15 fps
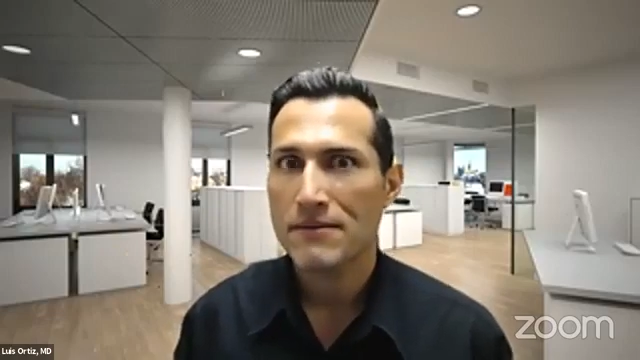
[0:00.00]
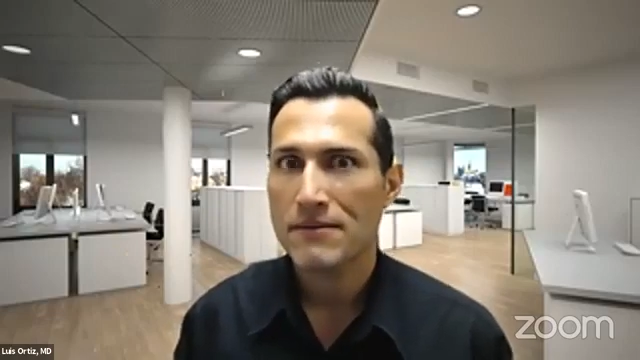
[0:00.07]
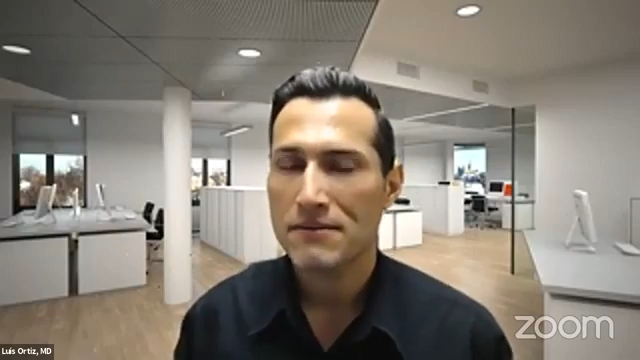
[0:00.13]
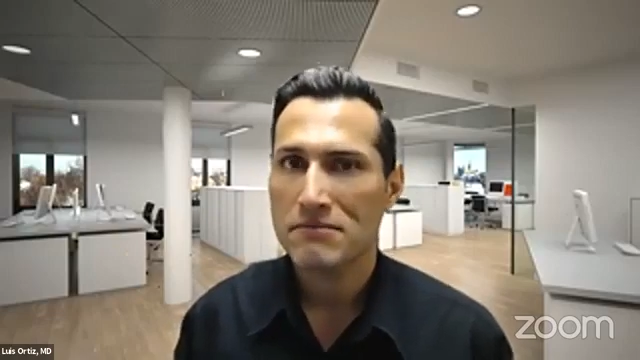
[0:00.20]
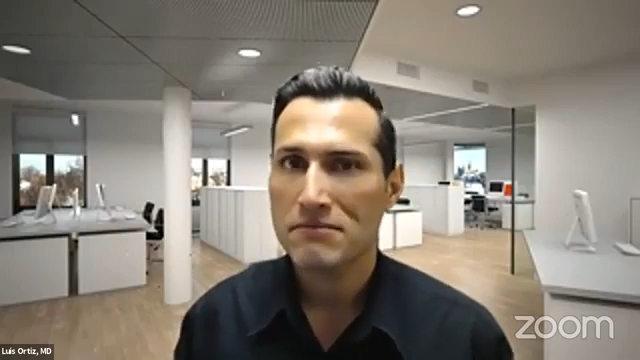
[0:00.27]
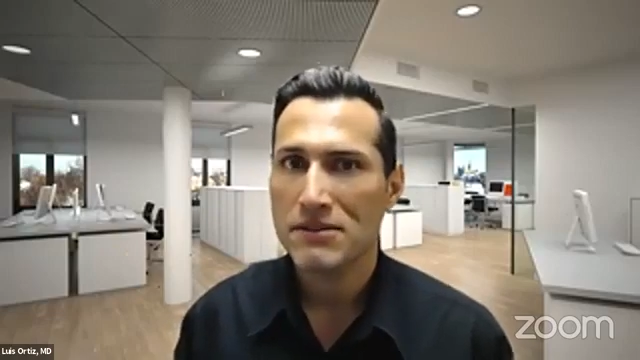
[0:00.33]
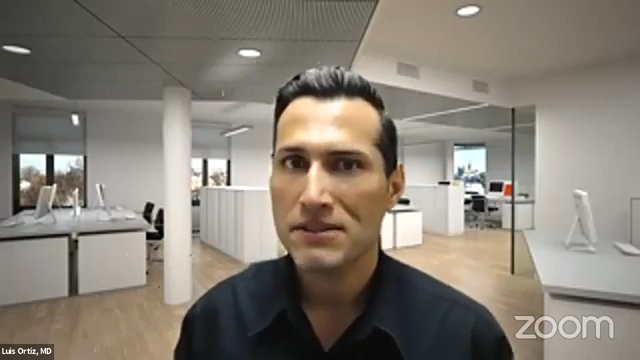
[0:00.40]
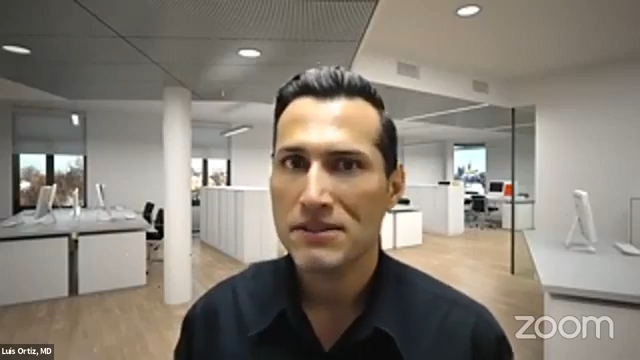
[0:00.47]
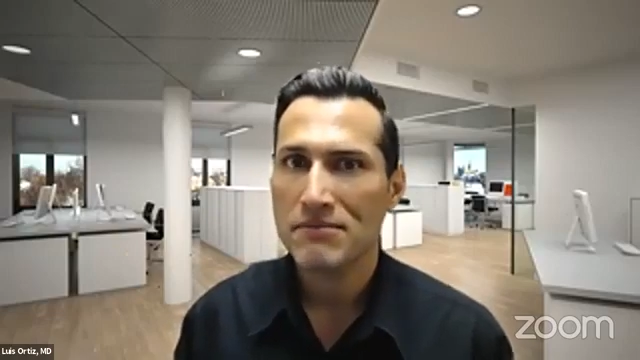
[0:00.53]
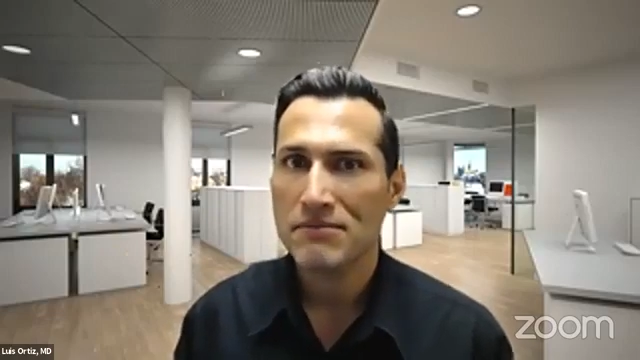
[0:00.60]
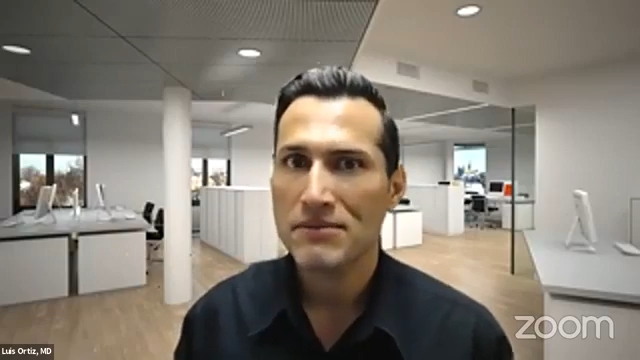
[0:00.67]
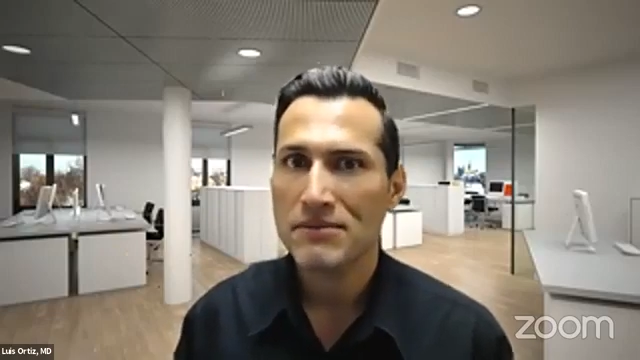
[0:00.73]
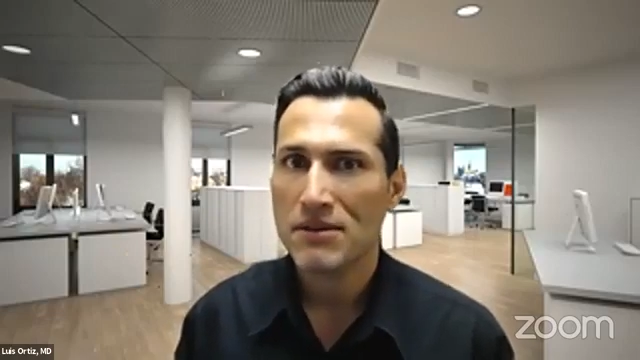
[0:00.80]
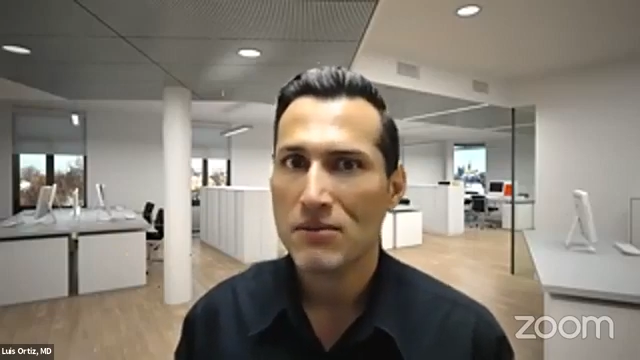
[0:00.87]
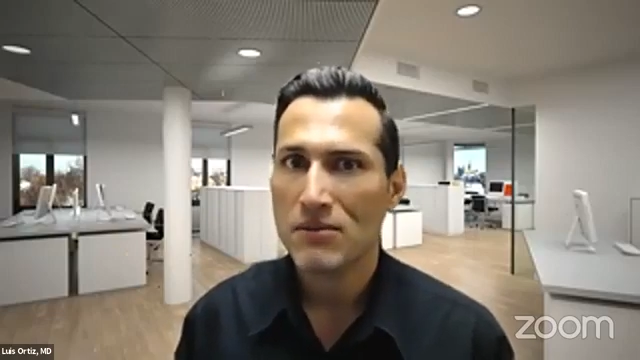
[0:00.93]
symptoms aren't
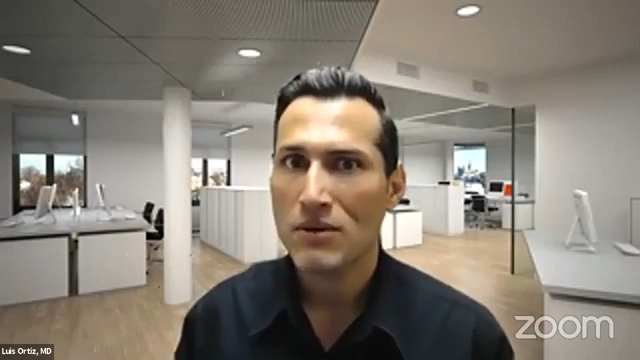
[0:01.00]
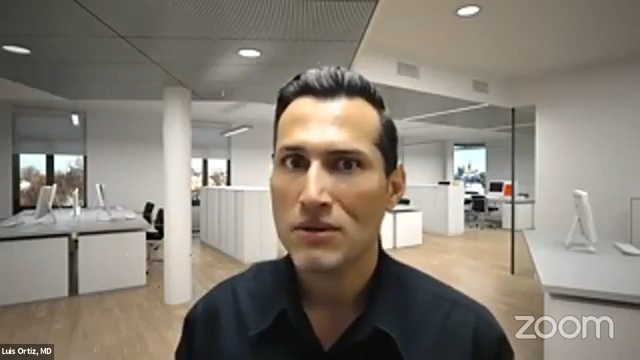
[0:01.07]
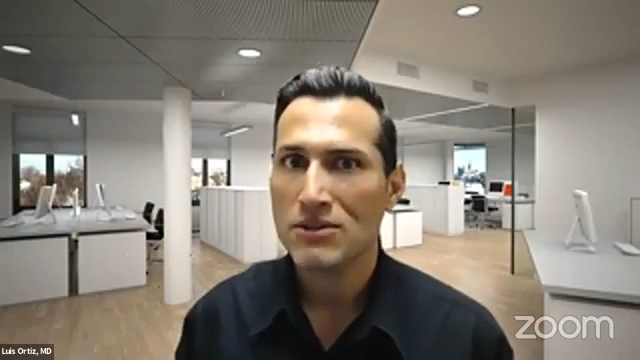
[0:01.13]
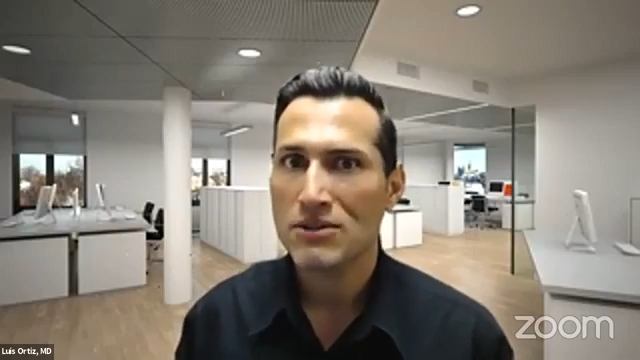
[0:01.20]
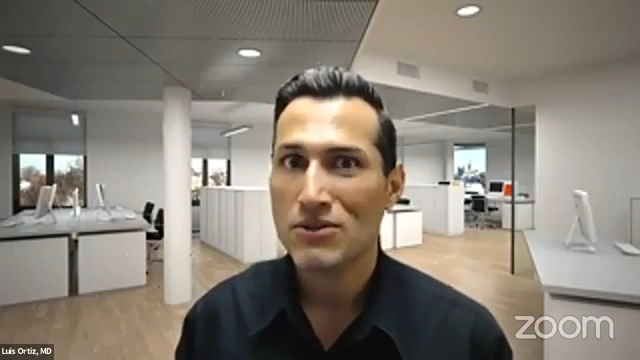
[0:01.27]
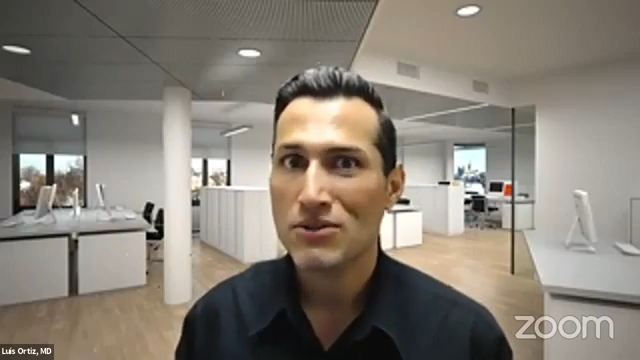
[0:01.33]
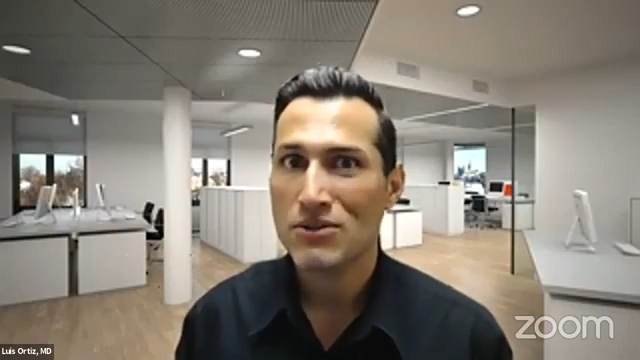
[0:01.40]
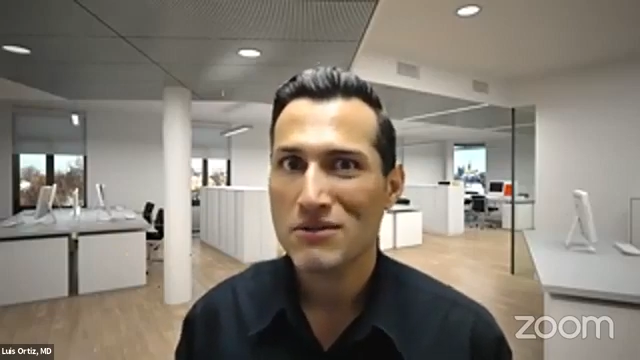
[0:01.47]
well controlled and